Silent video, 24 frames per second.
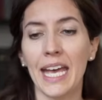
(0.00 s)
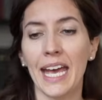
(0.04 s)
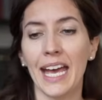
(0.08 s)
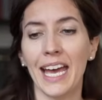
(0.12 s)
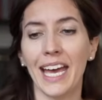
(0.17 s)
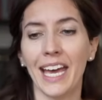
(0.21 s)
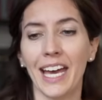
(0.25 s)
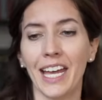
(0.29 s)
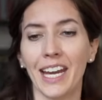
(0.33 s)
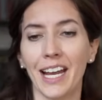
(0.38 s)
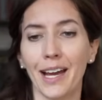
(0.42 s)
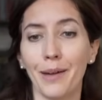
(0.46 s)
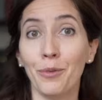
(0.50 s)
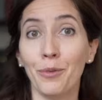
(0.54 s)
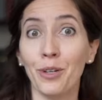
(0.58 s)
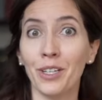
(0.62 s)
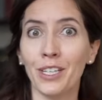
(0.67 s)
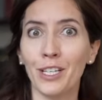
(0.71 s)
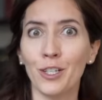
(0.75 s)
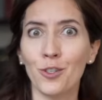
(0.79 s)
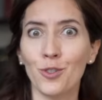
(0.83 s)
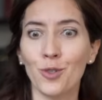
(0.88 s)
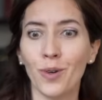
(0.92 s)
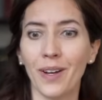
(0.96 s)
And
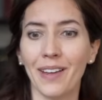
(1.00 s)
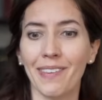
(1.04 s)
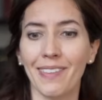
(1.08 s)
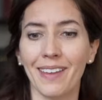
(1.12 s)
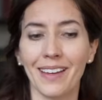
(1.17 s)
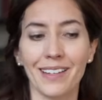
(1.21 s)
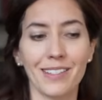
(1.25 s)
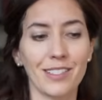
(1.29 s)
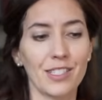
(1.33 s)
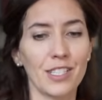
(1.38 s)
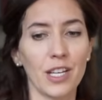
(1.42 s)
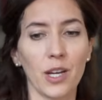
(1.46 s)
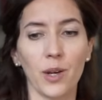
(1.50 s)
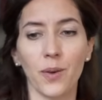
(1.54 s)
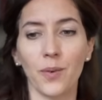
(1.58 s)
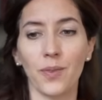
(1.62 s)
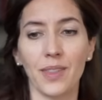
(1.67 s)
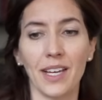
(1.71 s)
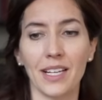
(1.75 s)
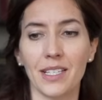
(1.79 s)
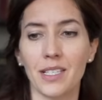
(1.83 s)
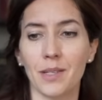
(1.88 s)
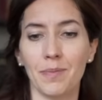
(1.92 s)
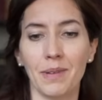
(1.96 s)
really enjoying this, so
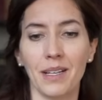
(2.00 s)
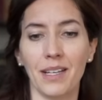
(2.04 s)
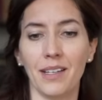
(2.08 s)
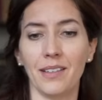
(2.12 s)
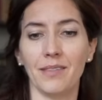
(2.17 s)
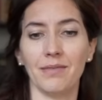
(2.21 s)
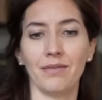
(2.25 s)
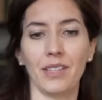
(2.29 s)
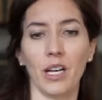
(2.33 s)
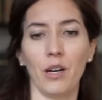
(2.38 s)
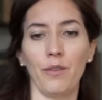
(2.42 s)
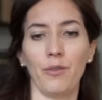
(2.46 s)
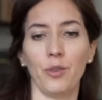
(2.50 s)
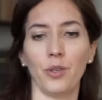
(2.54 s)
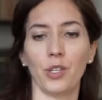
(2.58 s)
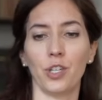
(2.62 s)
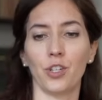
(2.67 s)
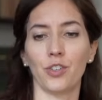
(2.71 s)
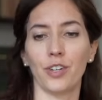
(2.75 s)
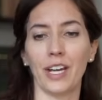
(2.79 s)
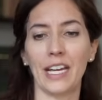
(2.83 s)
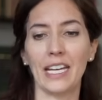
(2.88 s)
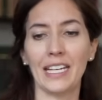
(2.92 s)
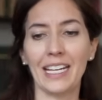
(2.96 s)
that's been helpful and
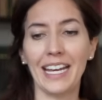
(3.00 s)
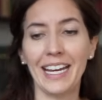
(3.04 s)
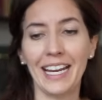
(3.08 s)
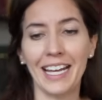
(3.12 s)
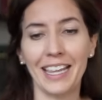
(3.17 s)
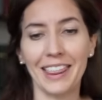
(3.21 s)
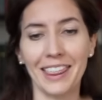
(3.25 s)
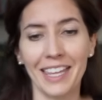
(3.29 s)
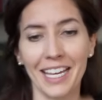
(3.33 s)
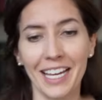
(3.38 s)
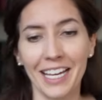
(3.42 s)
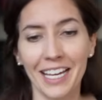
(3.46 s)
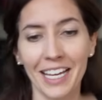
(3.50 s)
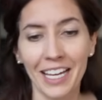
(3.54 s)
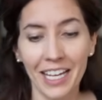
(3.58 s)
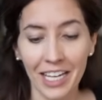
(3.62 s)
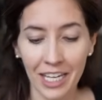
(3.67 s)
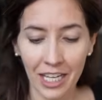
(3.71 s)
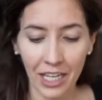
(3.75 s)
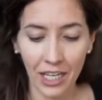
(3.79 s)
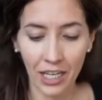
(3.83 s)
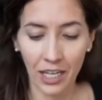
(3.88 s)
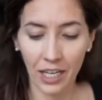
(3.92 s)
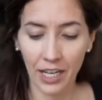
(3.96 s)
great. And I think
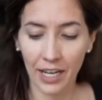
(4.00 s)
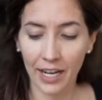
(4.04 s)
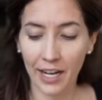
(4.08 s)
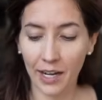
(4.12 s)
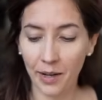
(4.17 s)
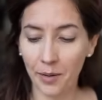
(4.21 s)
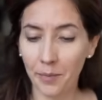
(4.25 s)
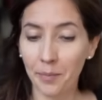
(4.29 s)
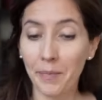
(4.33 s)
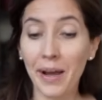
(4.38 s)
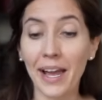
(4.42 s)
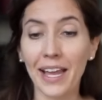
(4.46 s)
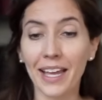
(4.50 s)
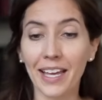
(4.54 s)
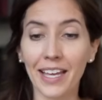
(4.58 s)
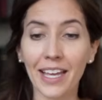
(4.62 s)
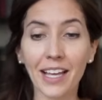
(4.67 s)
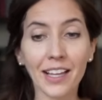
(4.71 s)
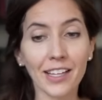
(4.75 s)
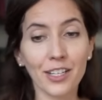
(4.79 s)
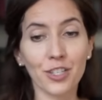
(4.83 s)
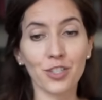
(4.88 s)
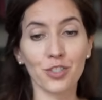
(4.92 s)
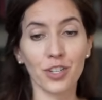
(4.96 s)
my
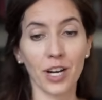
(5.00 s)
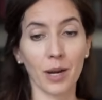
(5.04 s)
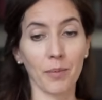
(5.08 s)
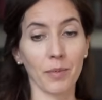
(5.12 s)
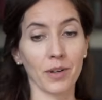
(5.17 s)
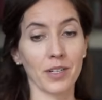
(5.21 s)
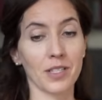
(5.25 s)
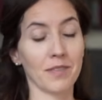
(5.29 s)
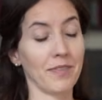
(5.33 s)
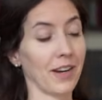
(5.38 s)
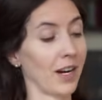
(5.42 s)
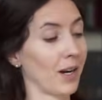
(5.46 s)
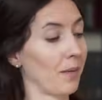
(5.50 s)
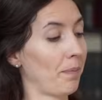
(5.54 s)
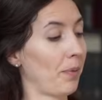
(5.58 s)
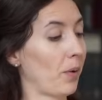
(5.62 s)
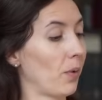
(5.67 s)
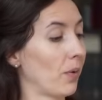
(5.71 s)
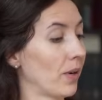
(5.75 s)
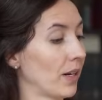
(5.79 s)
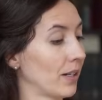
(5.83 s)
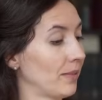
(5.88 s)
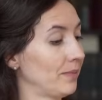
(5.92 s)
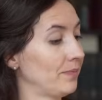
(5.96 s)
English grammar is very
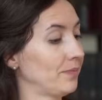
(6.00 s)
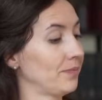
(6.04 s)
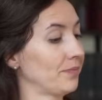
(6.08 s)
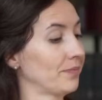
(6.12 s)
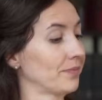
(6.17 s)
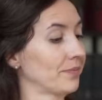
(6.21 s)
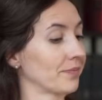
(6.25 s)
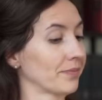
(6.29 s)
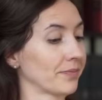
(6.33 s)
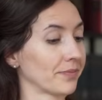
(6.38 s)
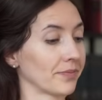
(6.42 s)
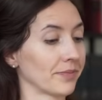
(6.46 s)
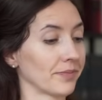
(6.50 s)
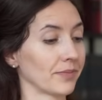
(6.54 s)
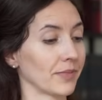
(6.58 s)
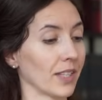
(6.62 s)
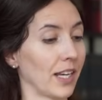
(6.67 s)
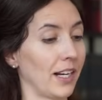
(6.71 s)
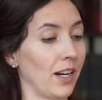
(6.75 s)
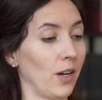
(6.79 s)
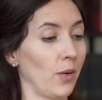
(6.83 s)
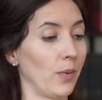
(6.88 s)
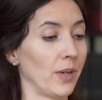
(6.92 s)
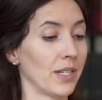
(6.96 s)
poor,
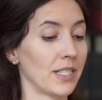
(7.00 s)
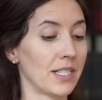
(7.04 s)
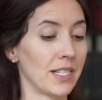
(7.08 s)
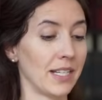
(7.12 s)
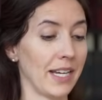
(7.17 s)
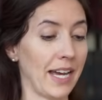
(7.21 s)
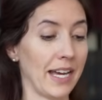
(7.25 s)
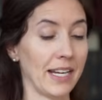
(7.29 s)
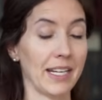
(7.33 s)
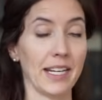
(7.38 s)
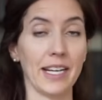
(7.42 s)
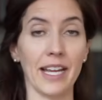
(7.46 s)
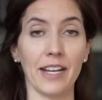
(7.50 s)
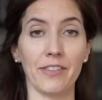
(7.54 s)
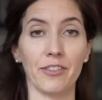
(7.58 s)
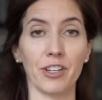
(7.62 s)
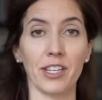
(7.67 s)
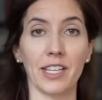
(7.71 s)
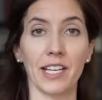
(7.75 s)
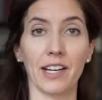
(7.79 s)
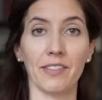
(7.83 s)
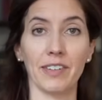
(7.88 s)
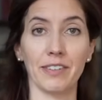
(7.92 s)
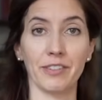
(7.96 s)
and I'll want to edit
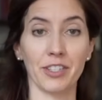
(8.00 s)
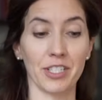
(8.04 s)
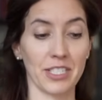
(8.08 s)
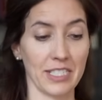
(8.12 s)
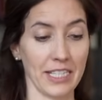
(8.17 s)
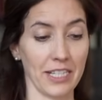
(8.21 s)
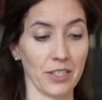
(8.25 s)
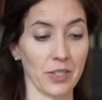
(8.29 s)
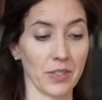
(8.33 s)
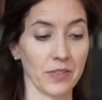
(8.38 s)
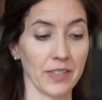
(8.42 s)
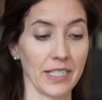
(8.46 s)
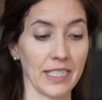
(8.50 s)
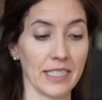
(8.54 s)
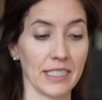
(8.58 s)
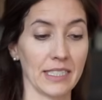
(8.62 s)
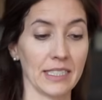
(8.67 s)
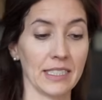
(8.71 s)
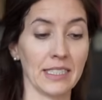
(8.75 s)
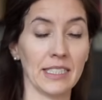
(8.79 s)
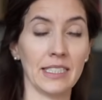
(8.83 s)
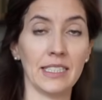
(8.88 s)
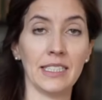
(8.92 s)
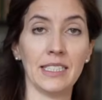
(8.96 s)
everything I've ever said or written